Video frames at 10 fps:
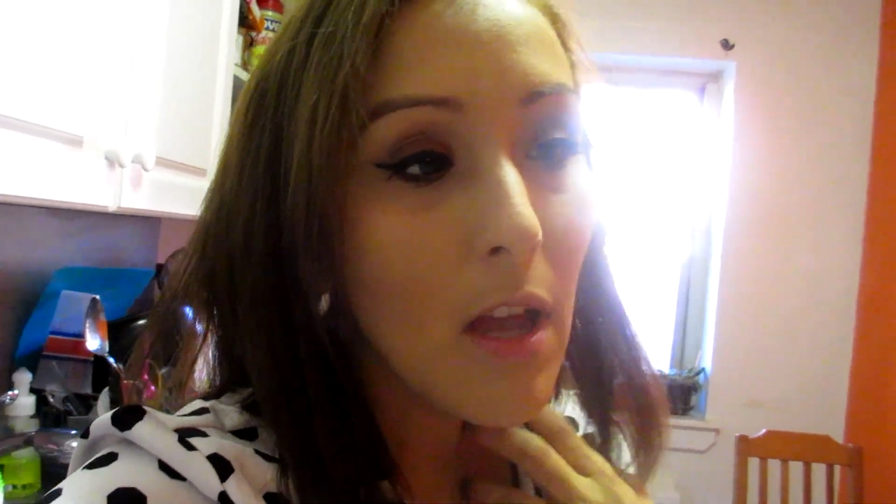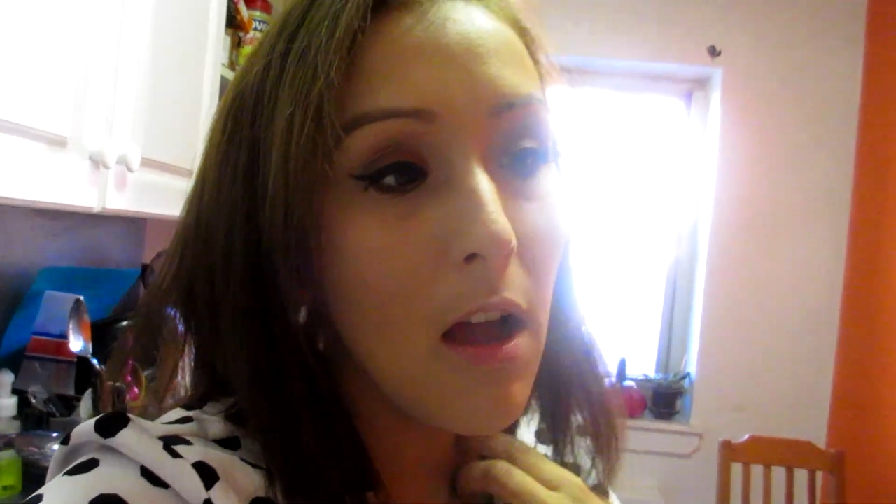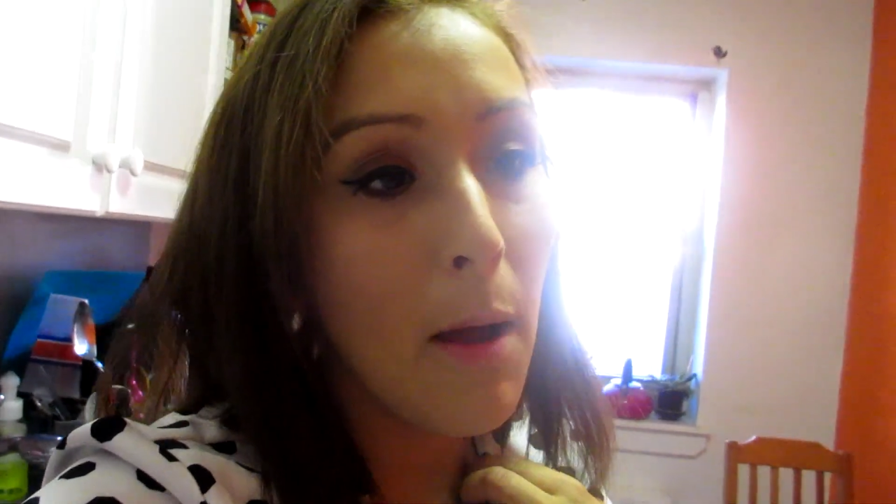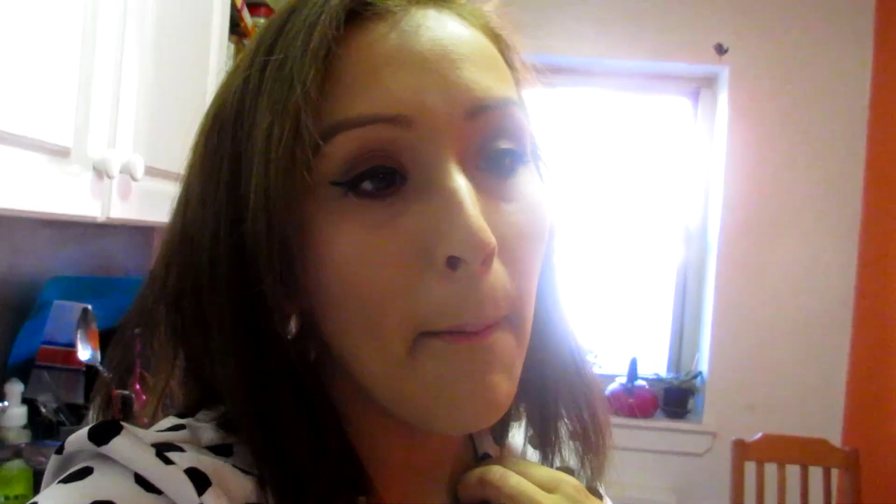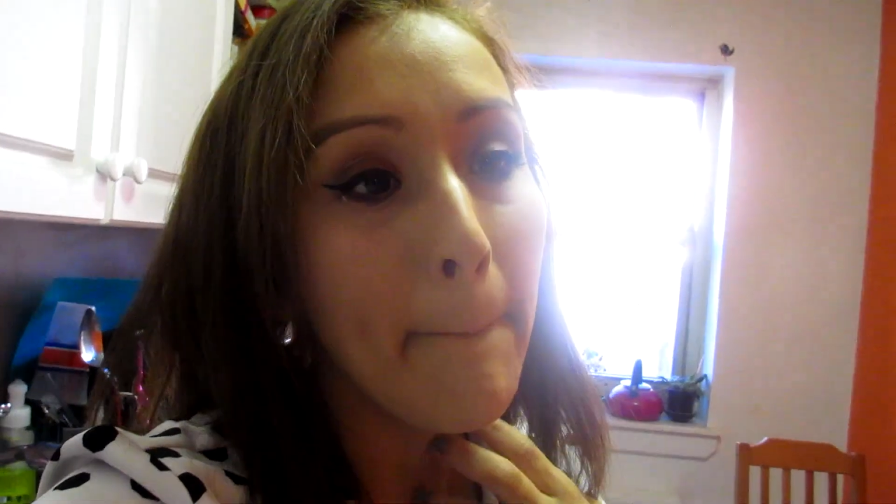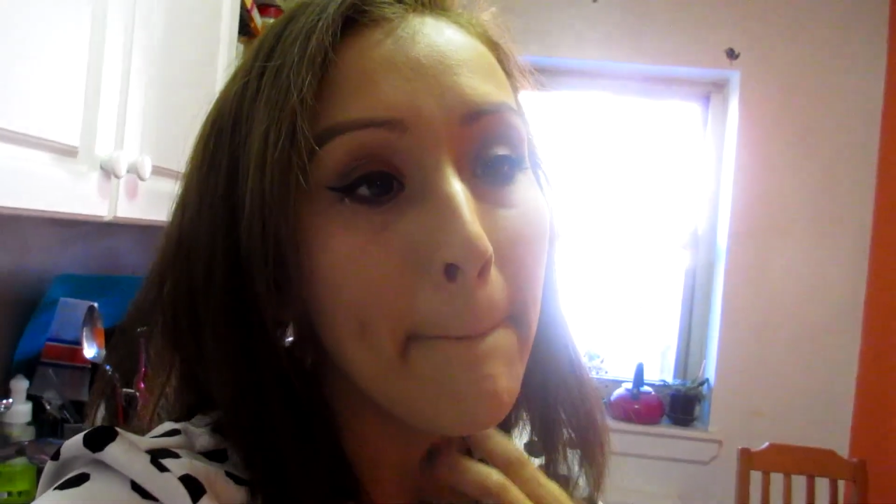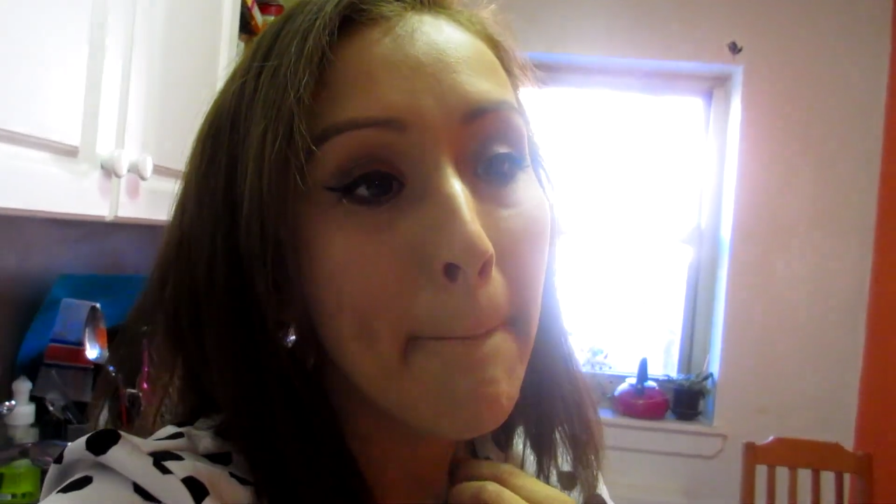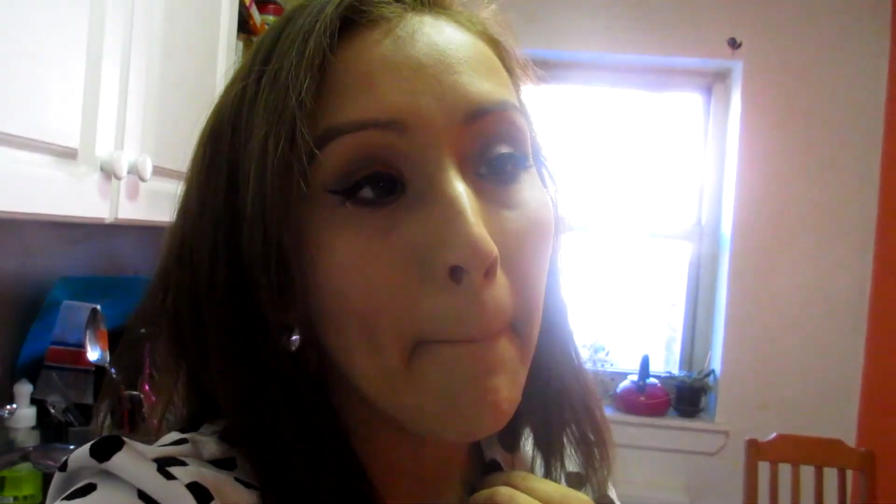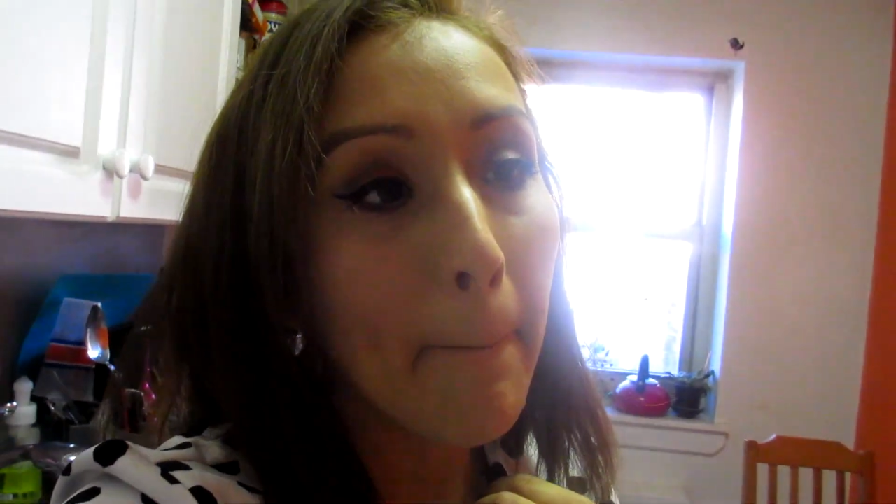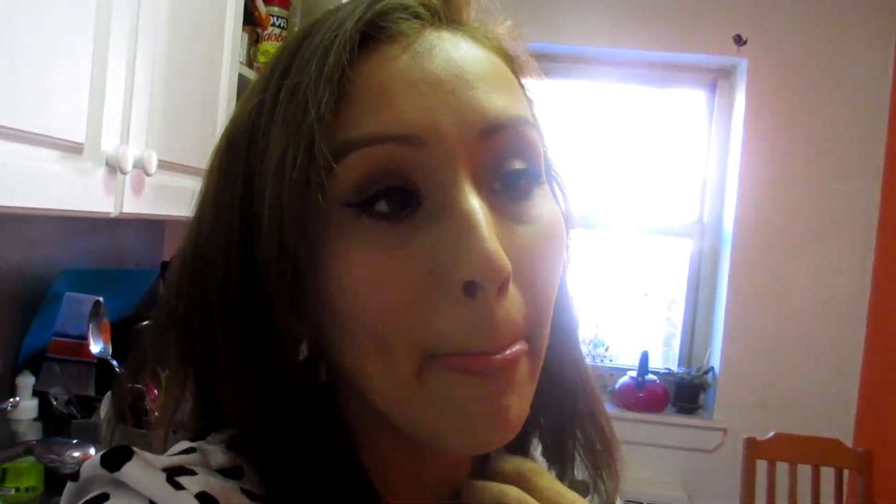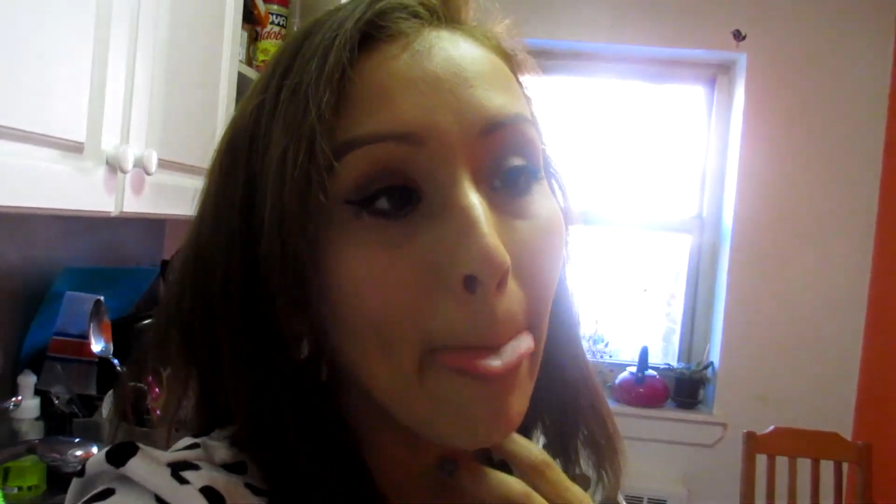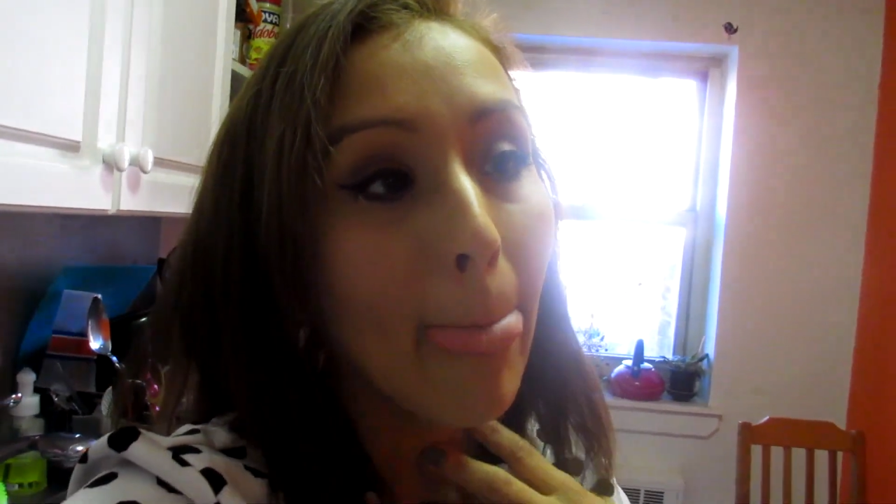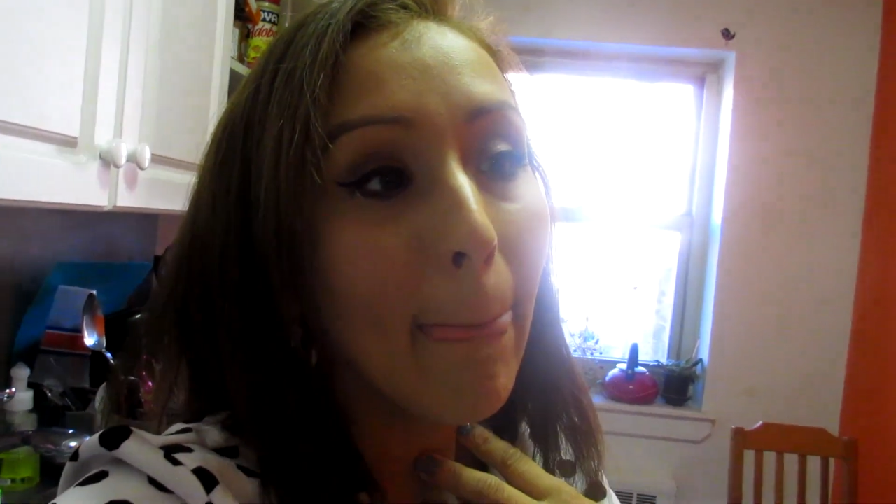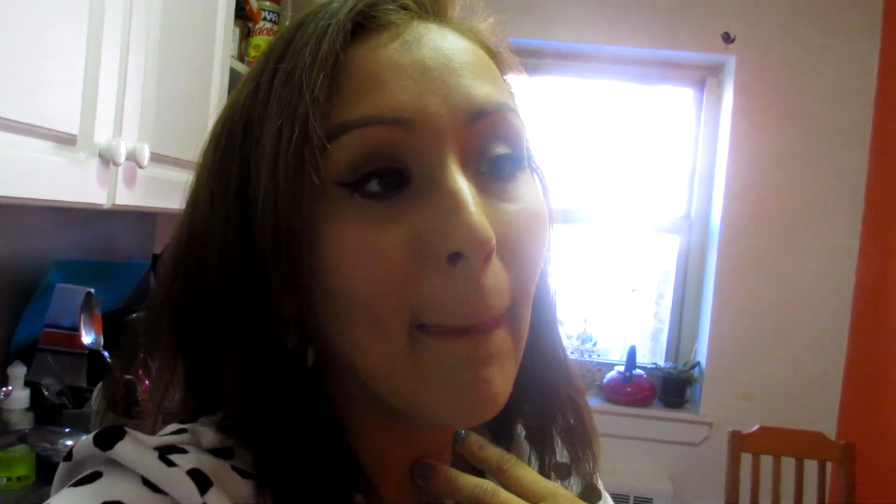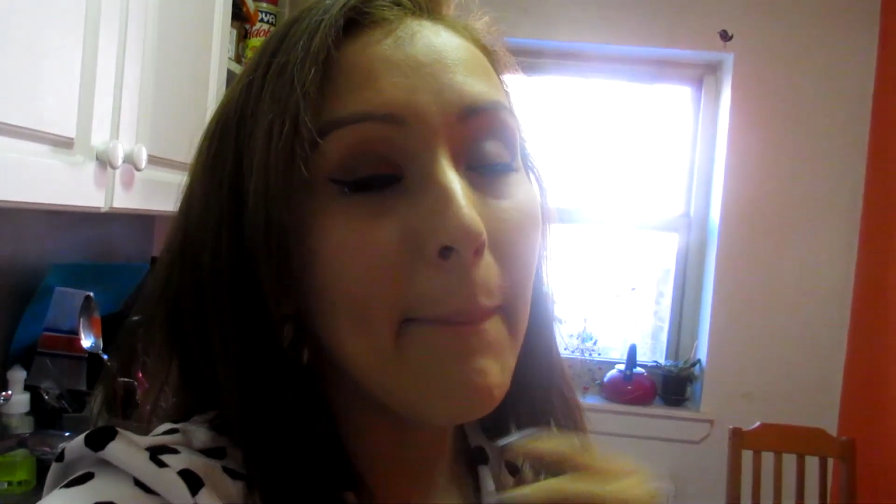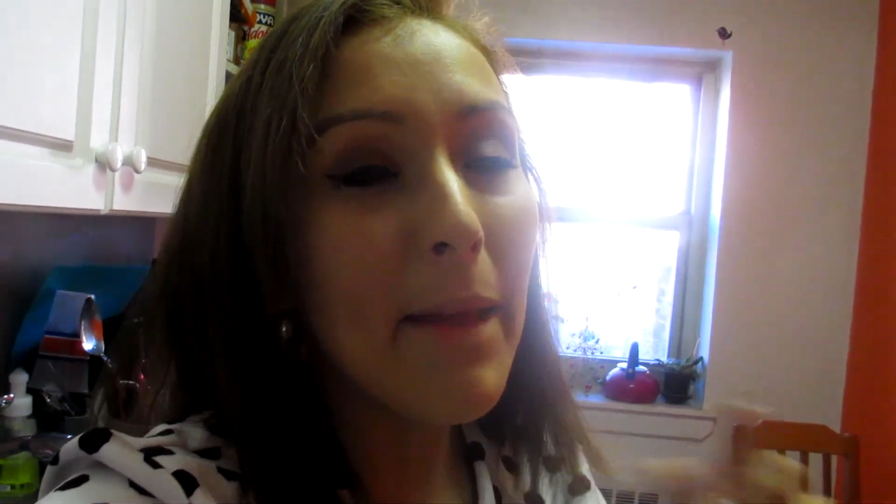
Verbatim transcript: Um, I'm